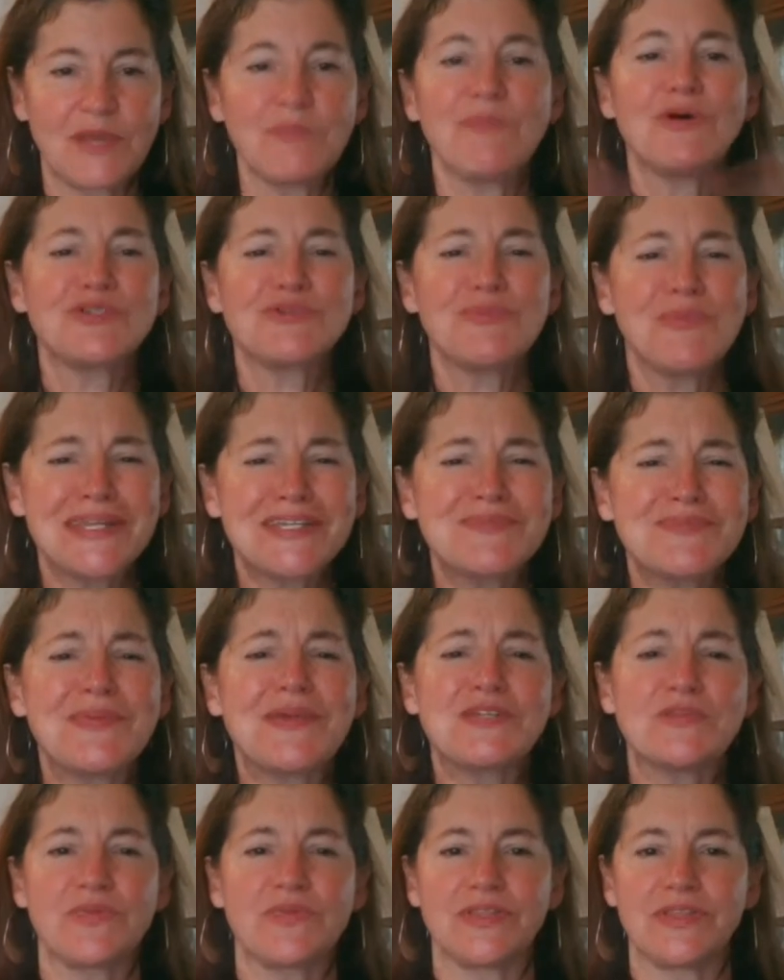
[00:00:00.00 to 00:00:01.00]
Most amount of
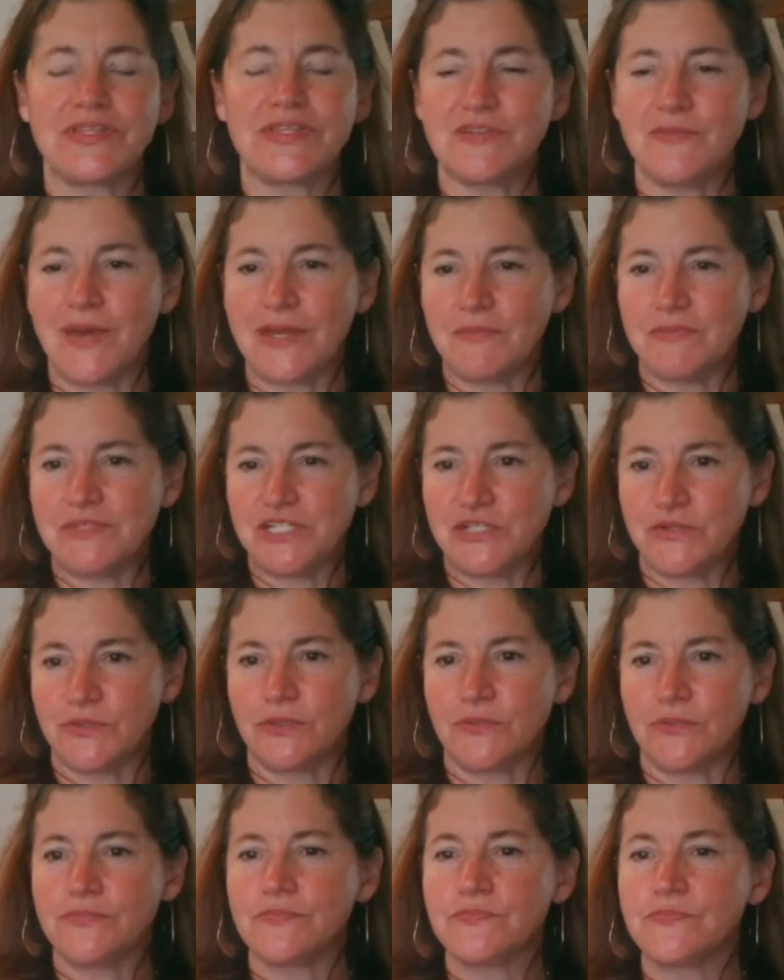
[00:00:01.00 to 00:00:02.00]
space with the least amount of
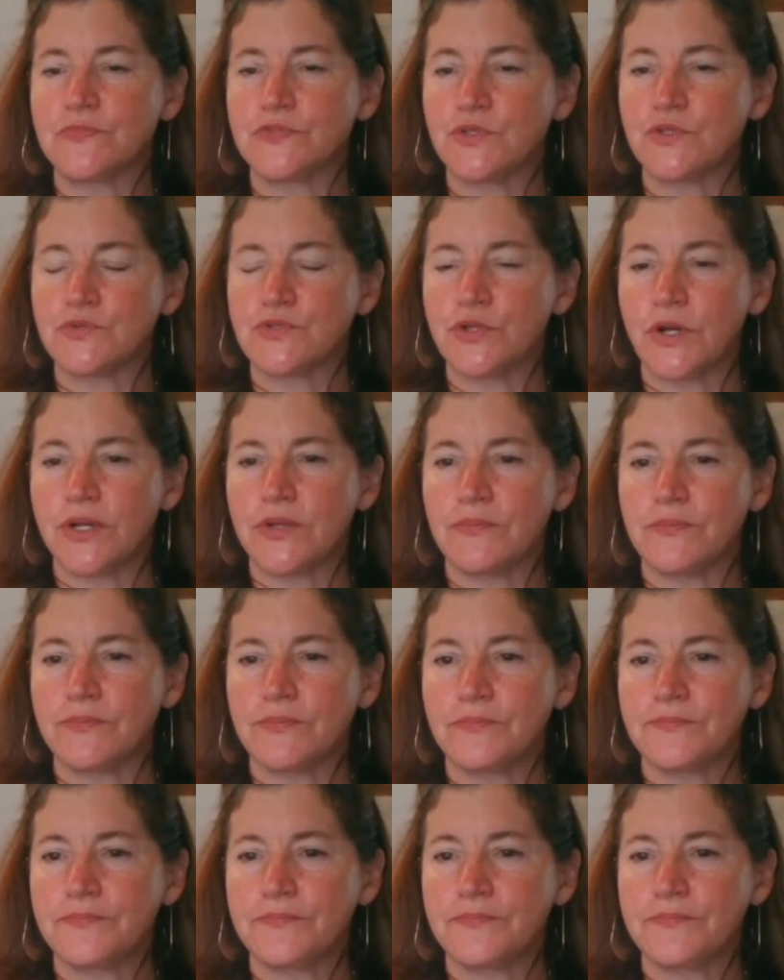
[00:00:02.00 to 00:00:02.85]
material. So sorry.